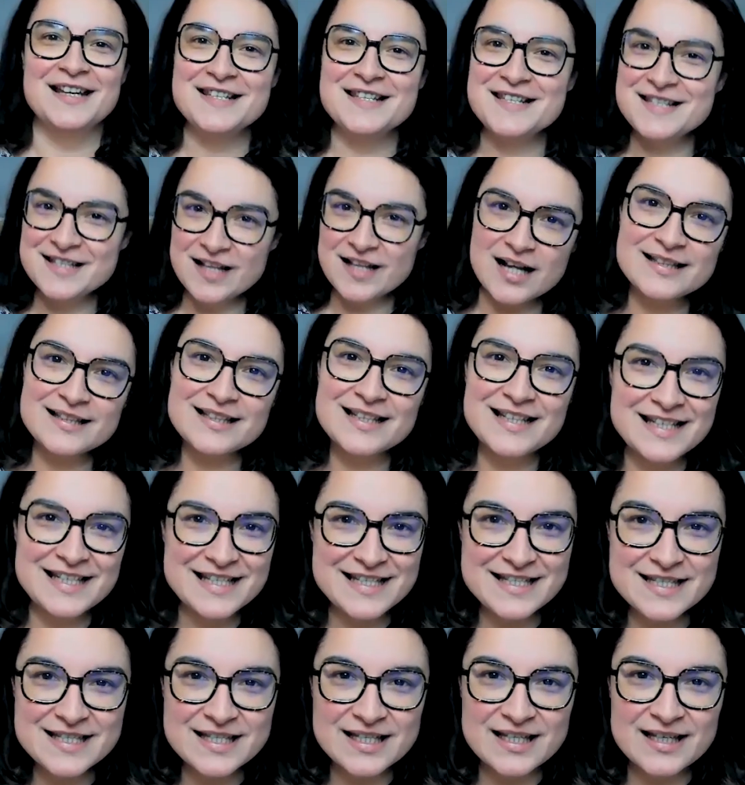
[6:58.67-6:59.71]
It's not
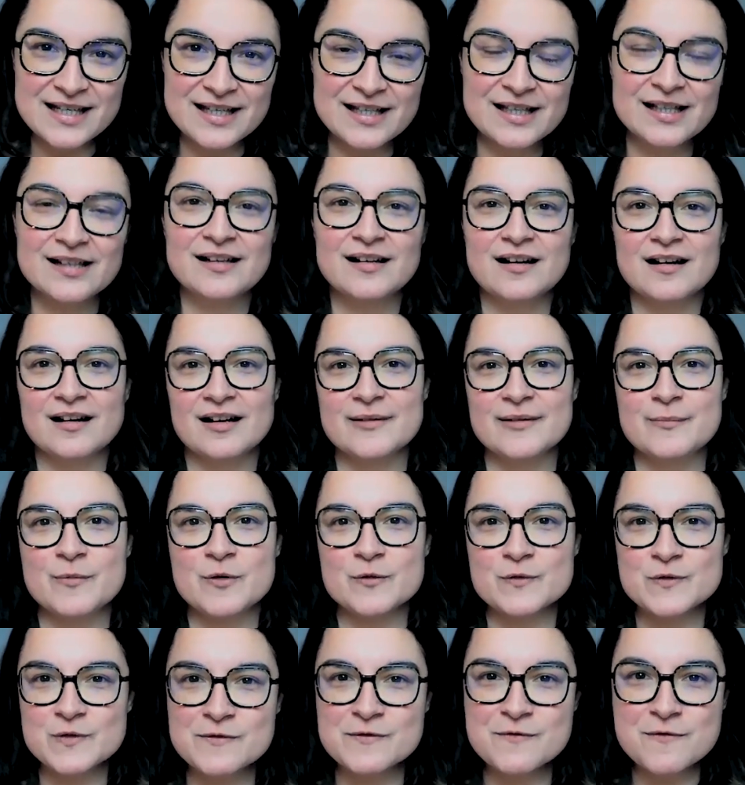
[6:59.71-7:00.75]
easy. I'm
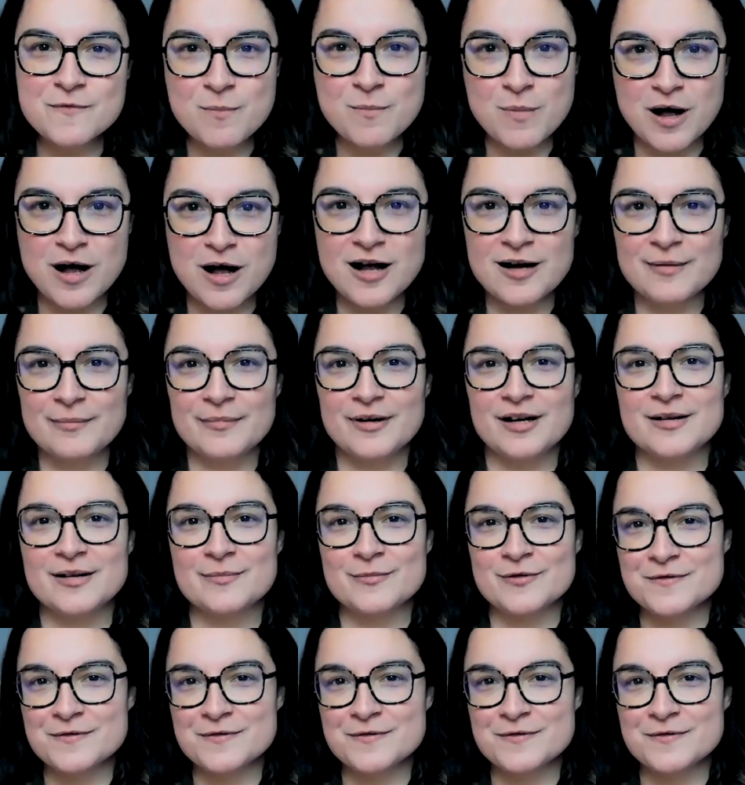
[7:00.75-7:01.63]
also a mom. I'm